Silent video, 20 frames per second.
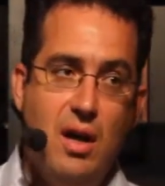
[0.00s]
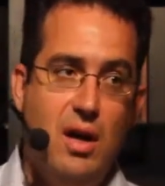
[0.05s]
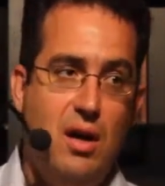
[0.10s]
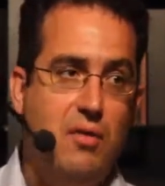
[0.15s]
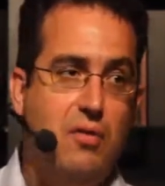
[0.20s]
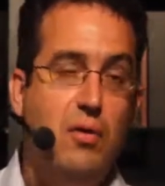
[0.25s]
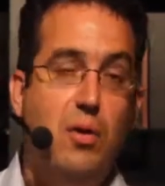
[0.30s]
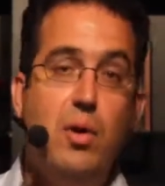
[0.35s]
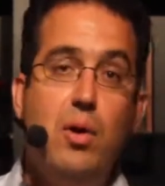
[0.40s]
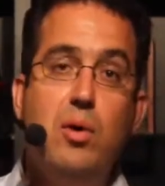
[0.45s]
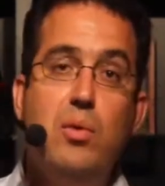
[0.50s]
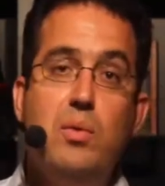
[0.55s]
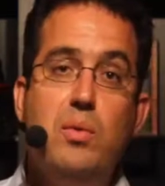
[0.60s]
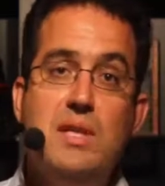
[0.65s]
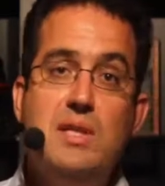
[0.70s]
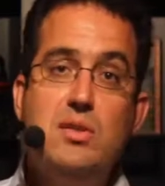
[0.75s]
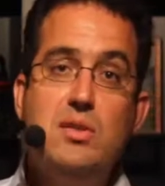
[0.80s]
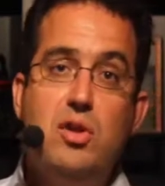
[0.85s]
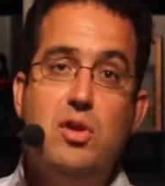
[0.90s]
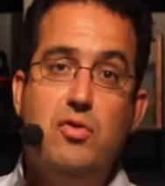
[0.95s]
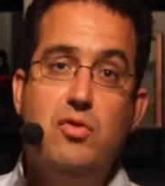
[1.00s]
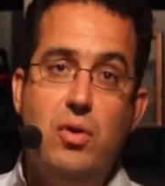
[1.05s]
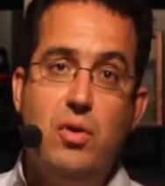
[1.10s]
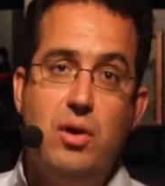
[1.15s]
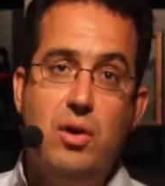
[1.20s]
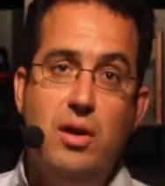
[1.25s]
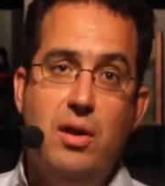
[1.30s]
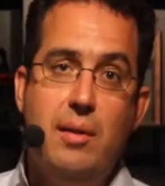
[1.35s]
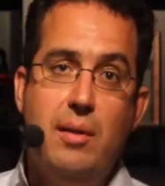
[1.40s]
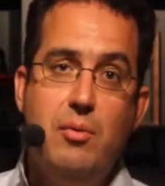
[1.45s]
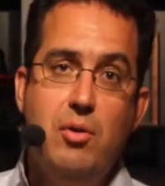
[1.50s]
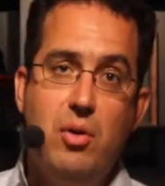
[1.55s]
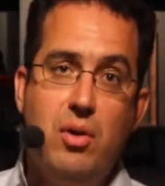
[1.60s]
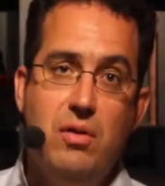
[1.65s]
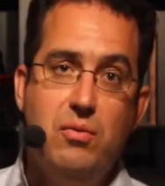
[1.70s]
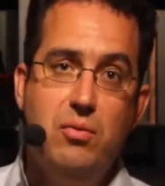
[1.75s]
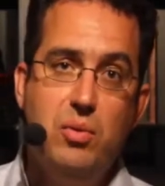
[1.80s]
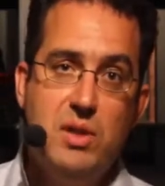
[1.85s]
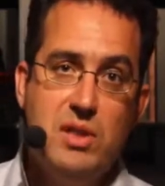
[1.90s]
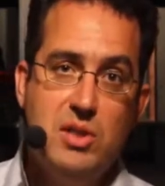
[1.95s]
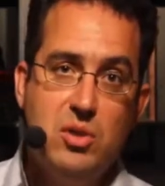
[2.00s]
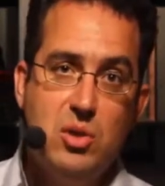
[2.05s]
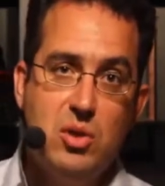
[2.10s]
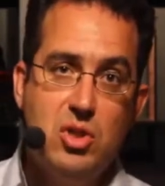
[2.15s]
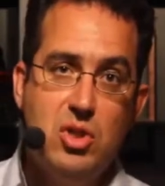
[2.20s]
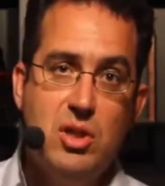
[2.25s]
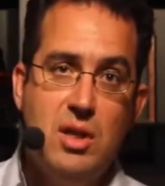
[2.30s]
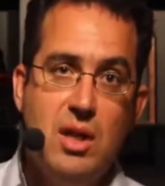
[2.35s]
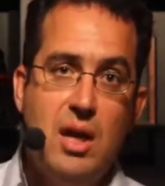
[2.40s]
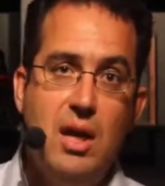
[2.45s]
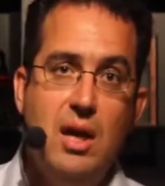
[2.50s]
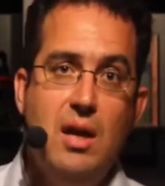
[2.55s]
for research, for collaborative research.